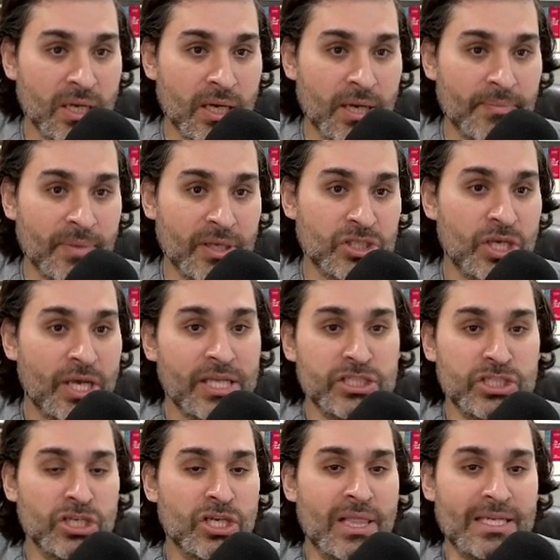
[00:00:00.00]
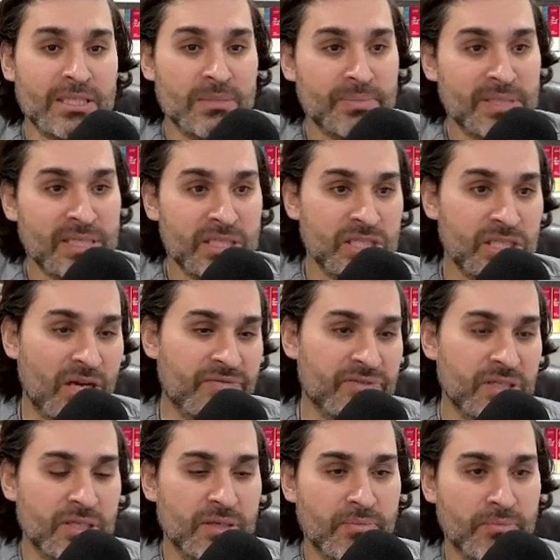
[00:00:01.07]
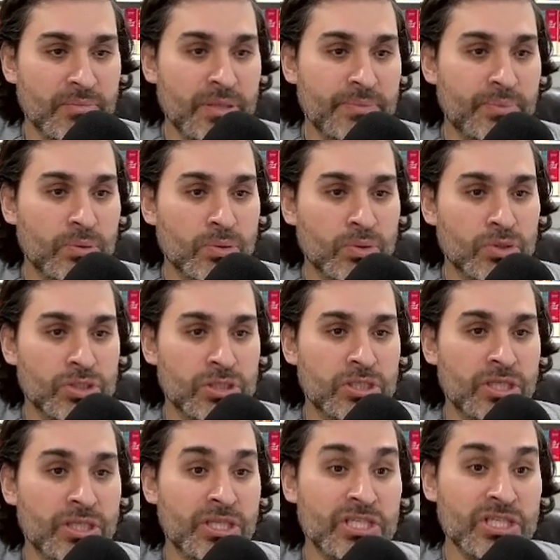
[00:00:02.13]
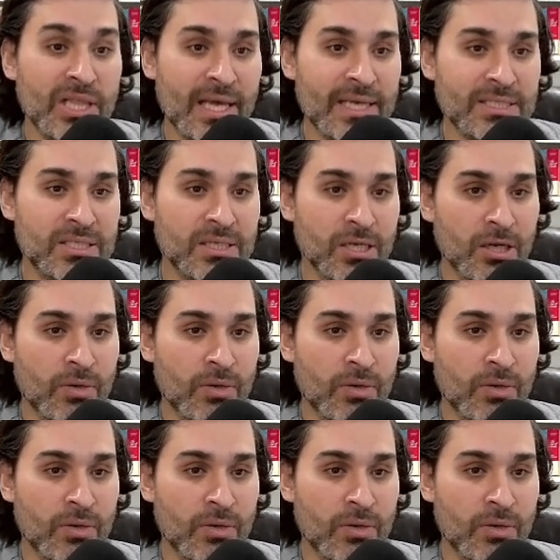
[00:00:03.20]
a change in collateral percentage after minipool goes into initialized,